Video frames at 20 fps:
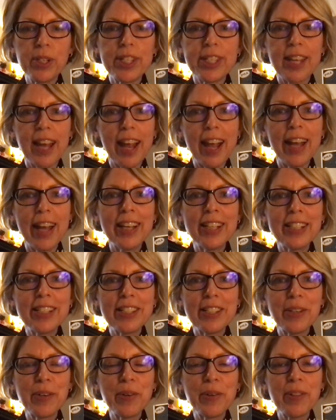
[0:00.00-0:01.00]
saying,
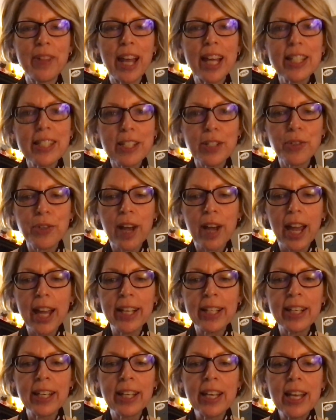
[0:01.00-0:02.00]
so that's a
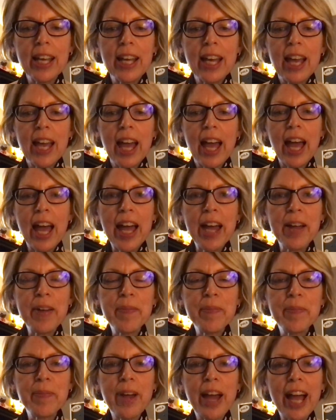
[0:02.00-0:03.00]
drag.
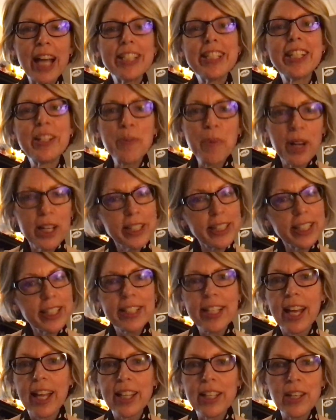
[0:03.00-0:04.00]
Um, I did want to
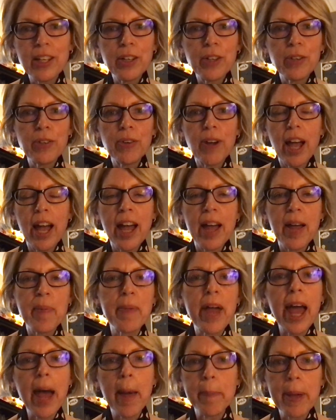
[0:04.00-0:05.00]
tell you um,
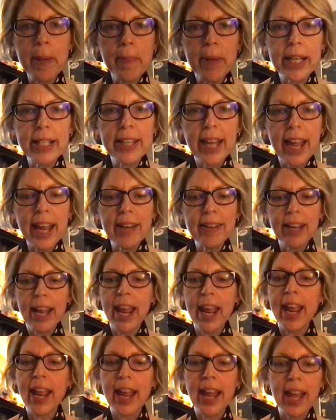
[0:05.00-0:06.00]
happy Monday,
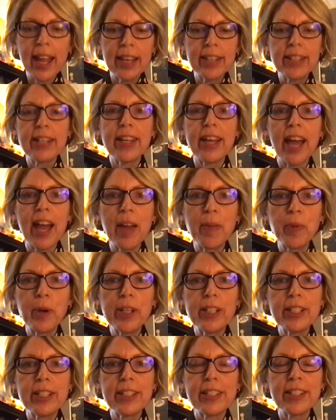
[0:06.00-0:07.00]
and I
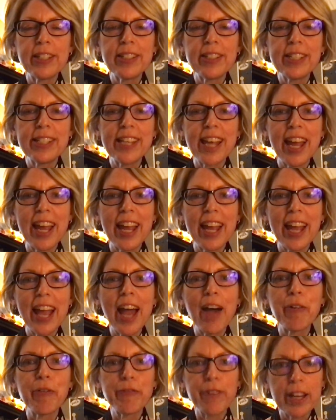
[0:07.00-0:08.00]
wanted to say
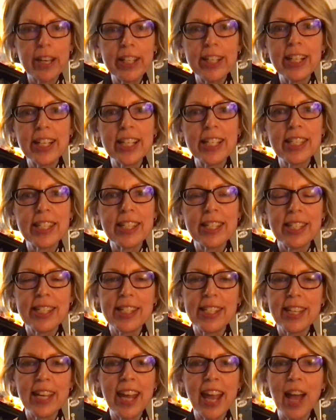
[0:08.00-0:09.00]
how fun it is to
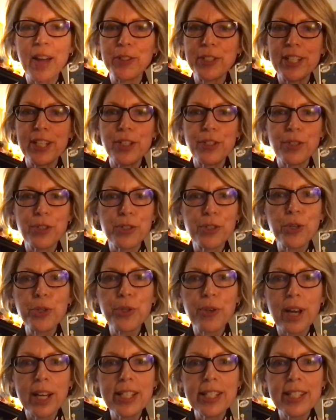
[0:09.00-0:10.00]
see how teachers are
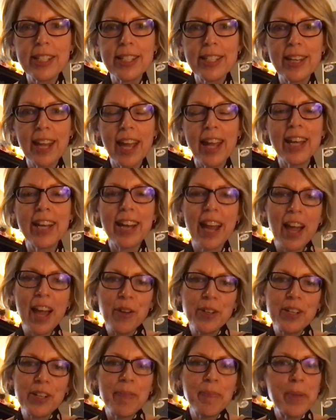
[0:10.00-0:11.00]
dressed today and
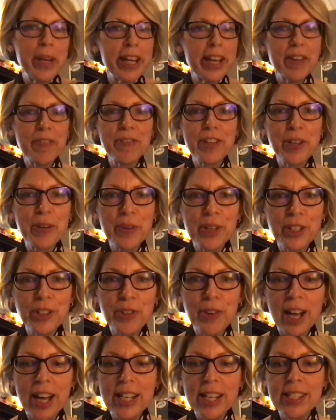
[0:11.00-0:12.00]
how many of you are
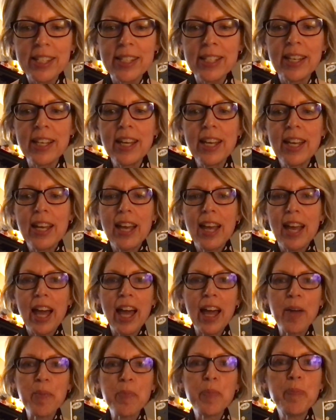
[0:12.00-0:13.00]
dressed.
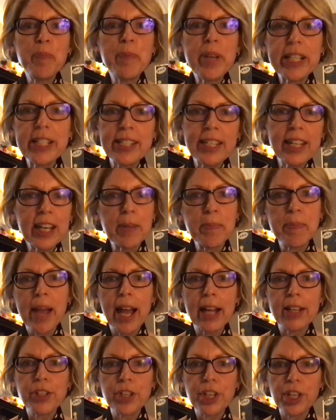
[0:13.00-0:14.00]
Um, mixing and
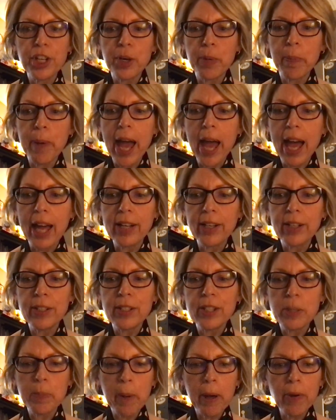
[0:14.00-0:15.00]
matching your
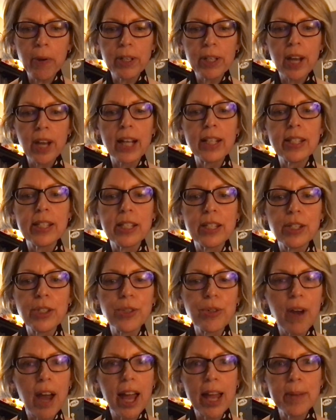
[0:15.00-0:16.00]
patterns, polka dots and
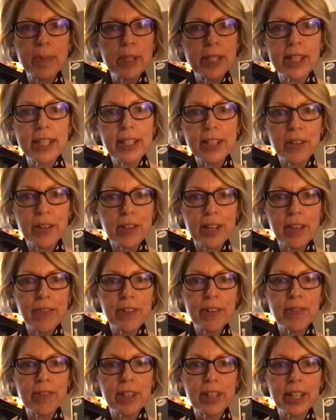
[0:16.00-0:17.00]
stripes, they don't
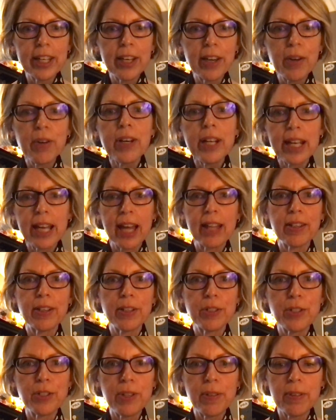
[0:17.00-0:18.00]
even really go
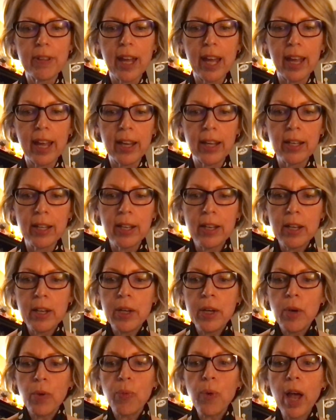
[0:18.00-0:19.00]
together, do they?
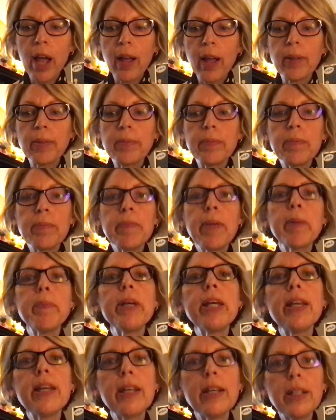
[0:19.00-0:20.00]
Well,
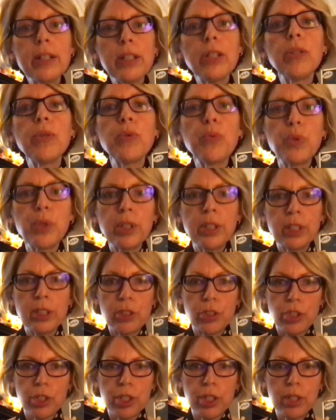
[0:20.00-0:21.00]
maybe you
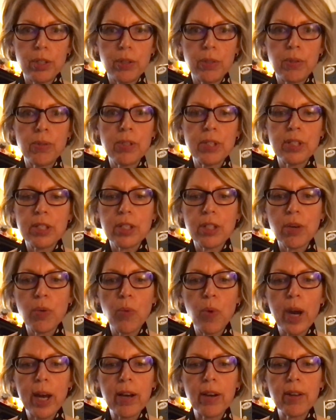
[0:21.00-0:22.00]
wouldn't choose to
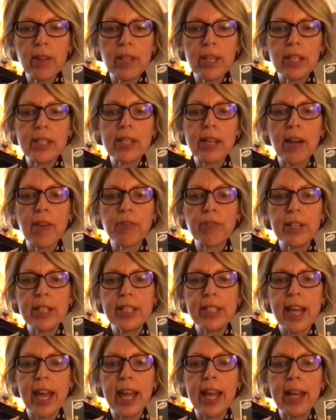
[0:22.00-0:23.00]
wear this every
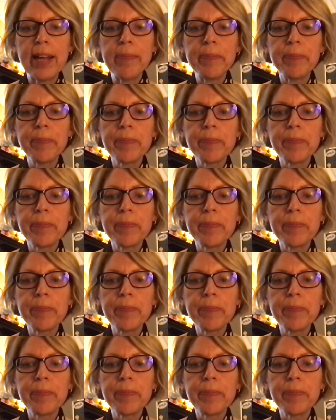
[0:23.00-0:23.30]
day.